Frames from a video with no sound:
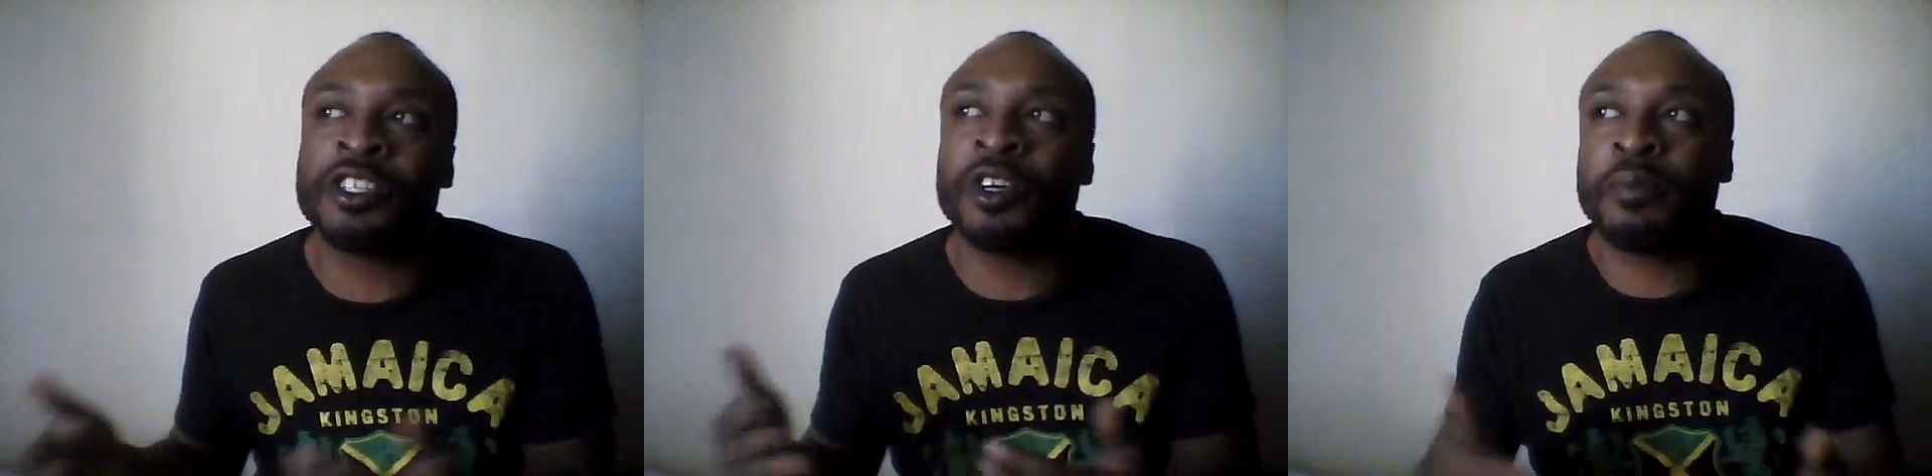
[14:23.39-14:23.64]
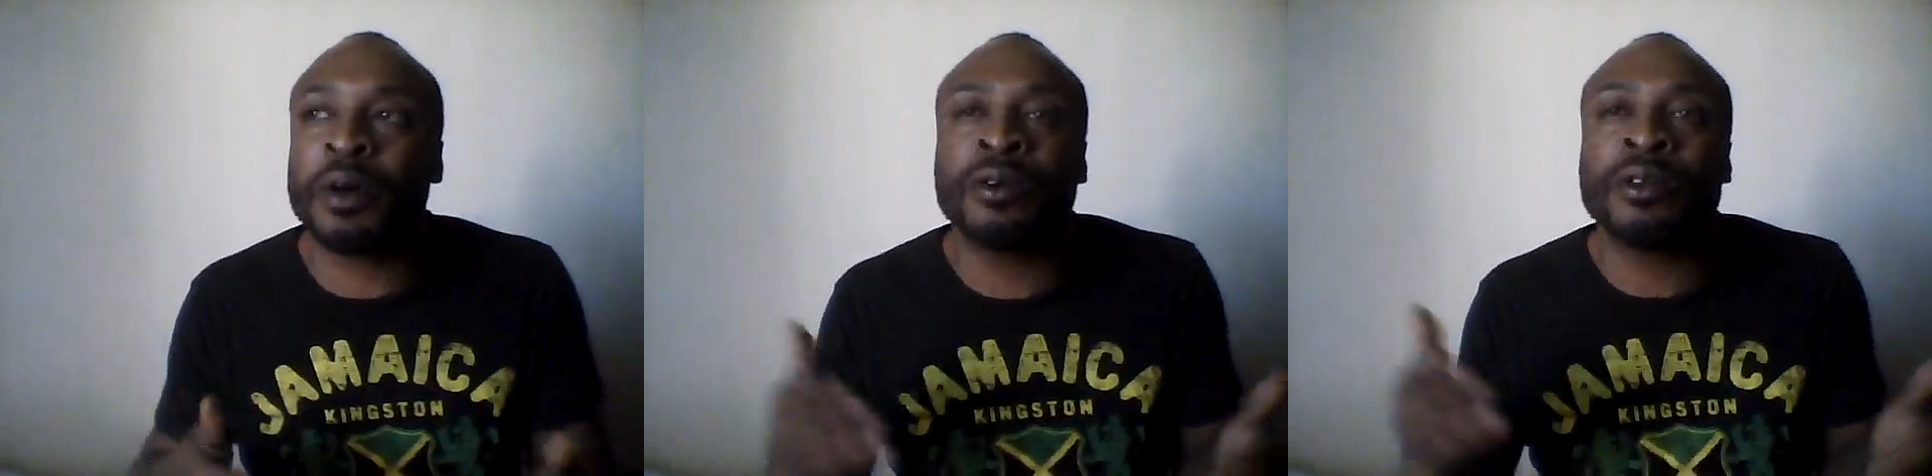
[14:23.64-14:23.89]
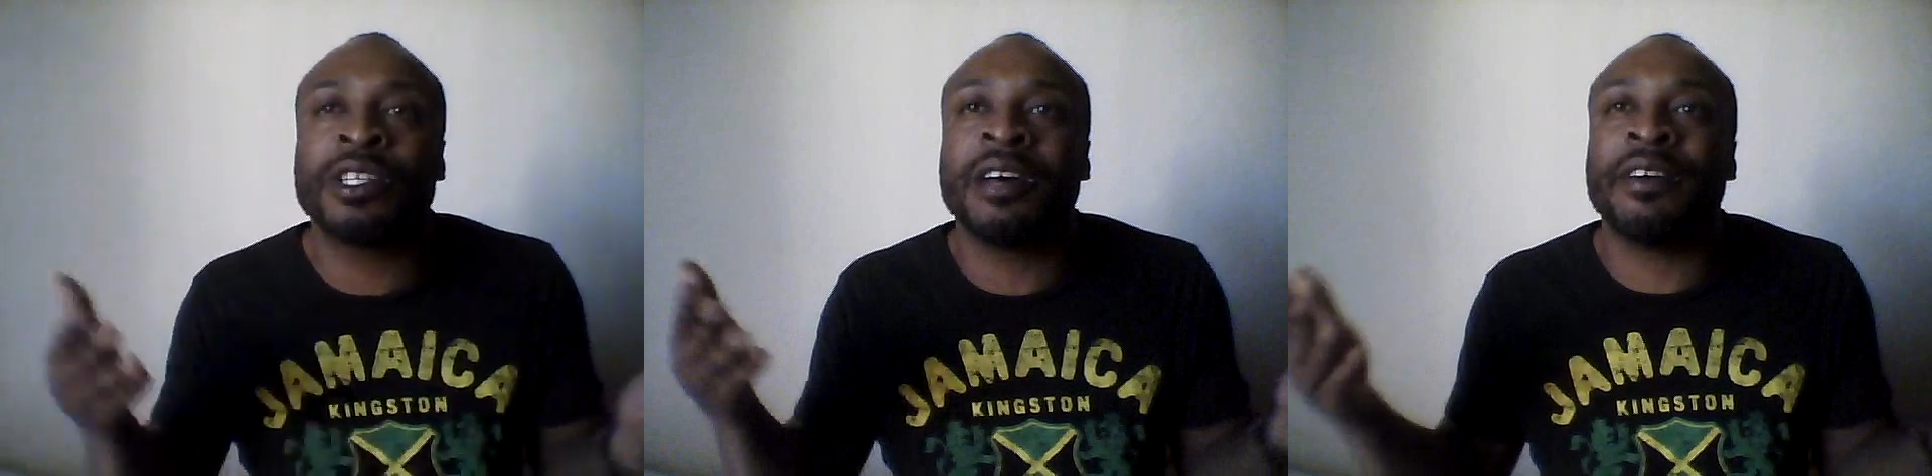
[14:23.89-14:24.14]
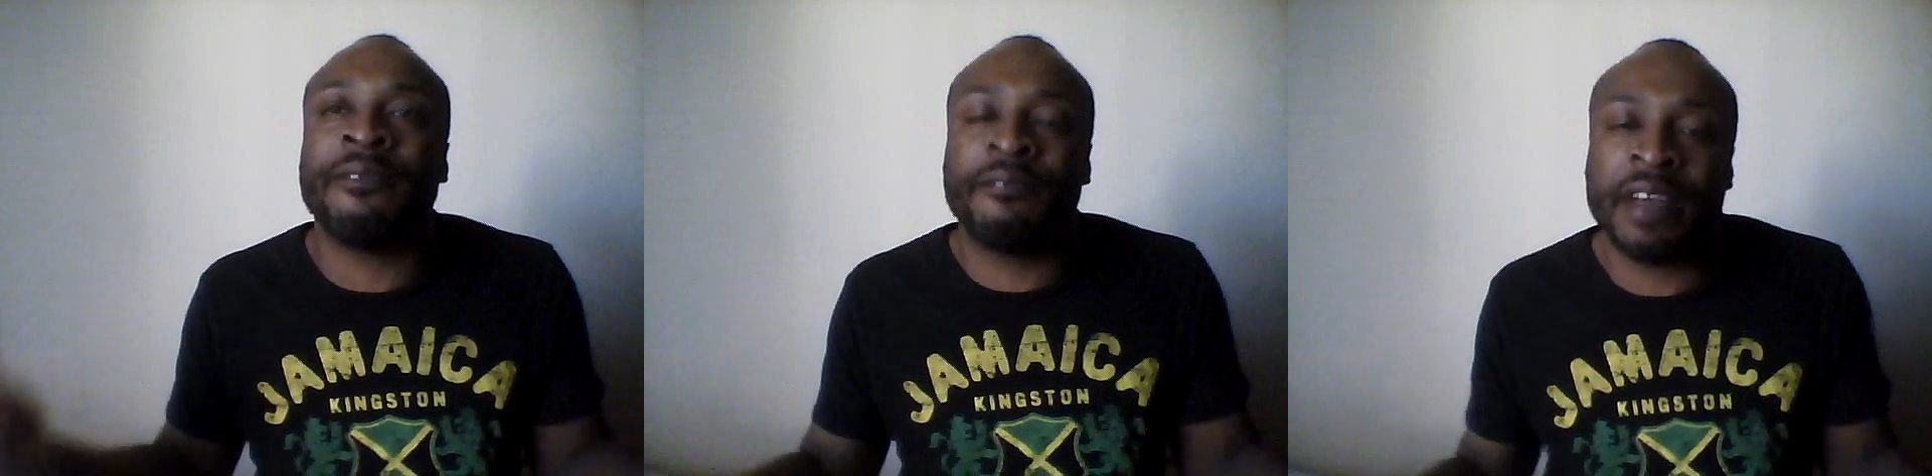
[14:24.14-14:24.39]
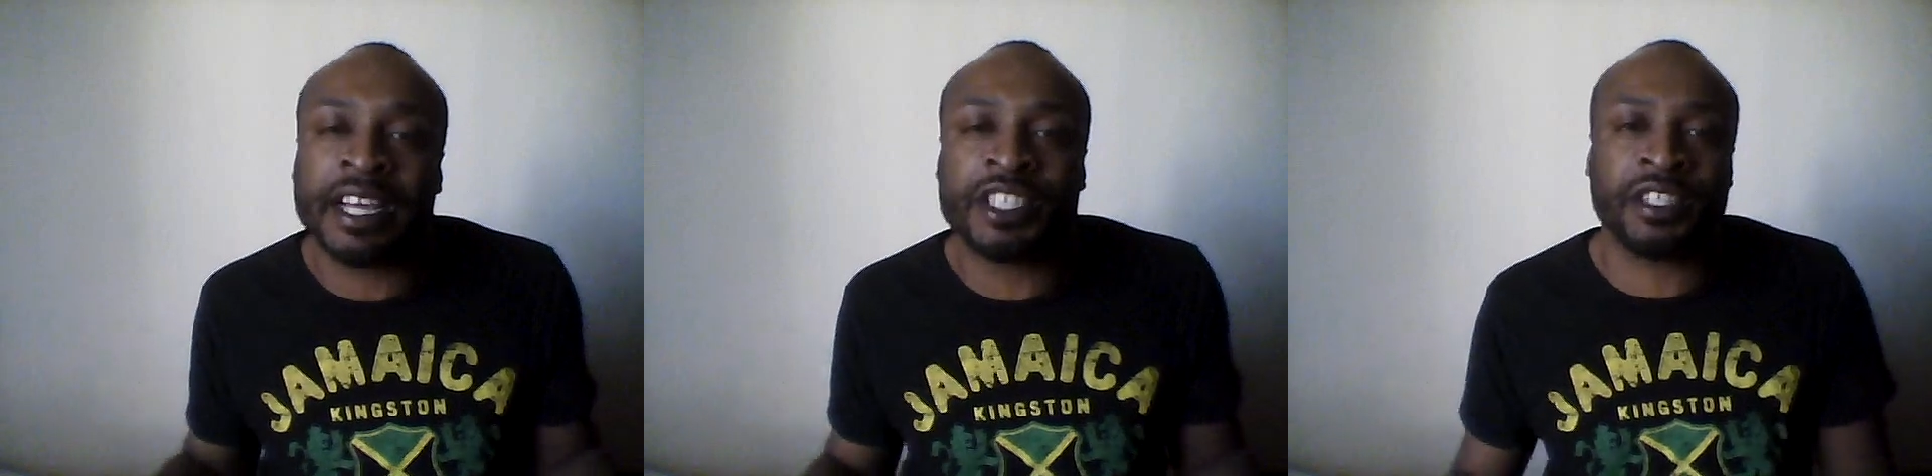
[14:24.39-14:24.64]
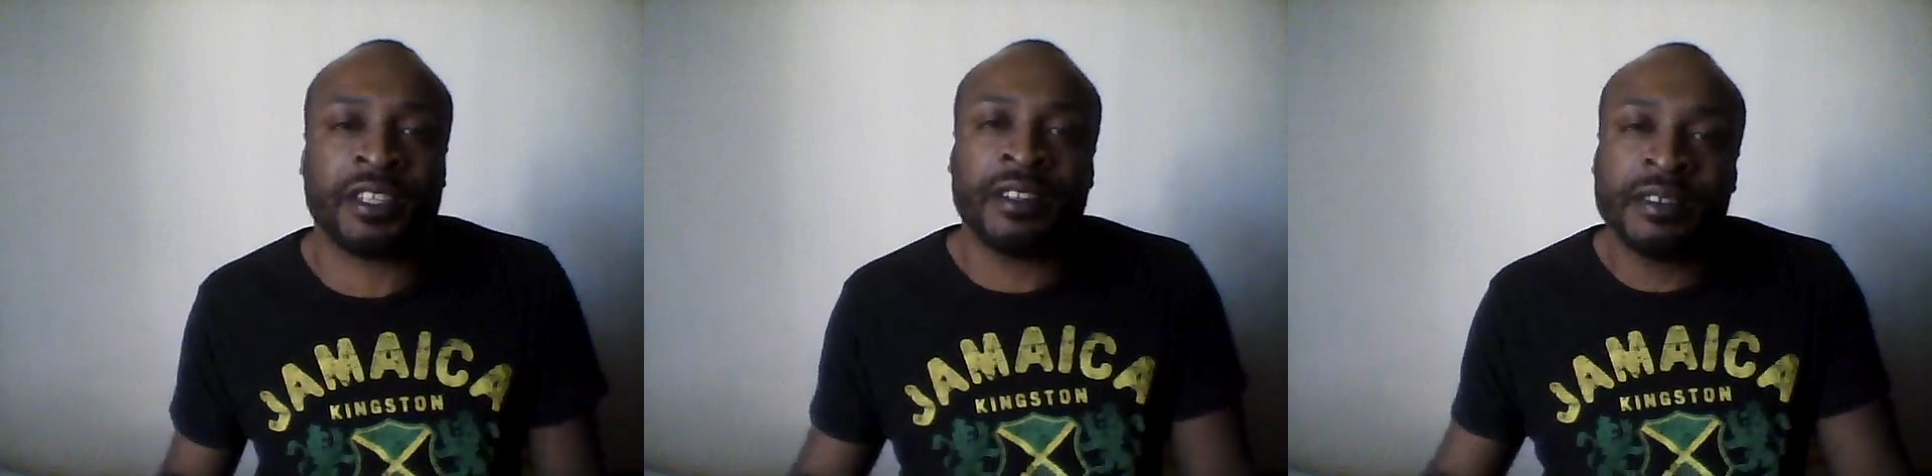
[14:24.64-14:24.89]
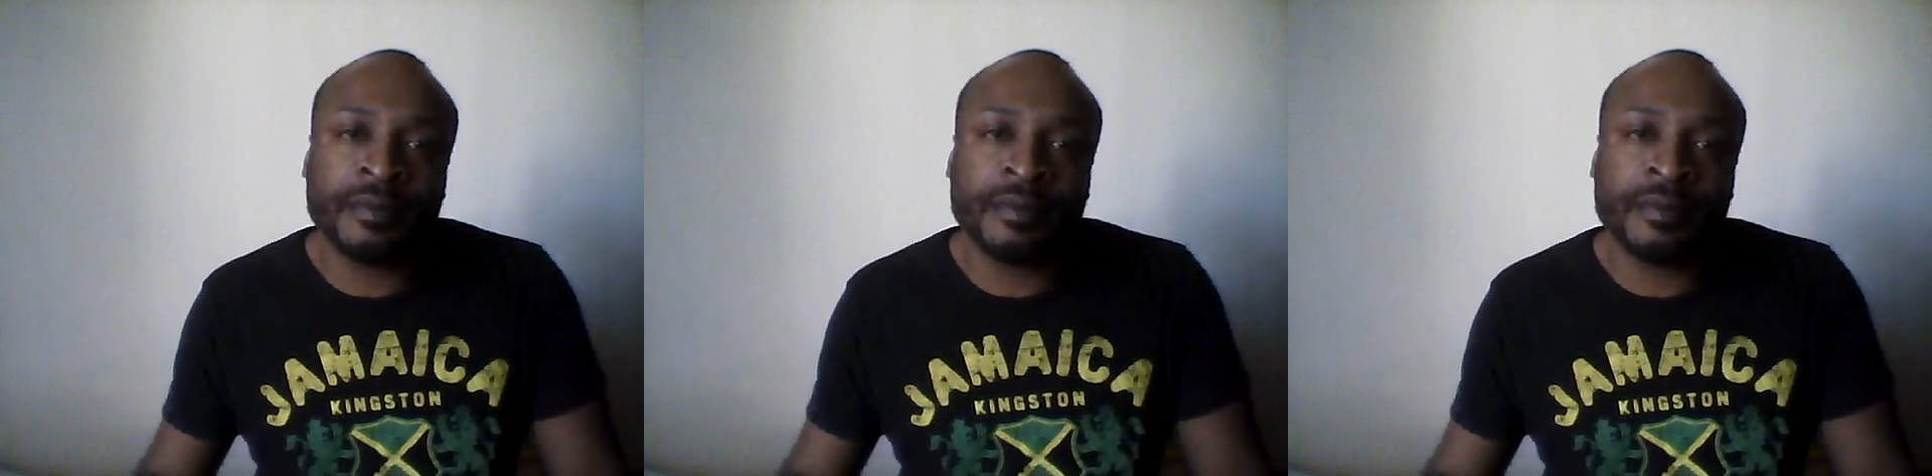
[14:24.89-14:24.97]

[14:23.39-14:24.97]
to oppose of affection.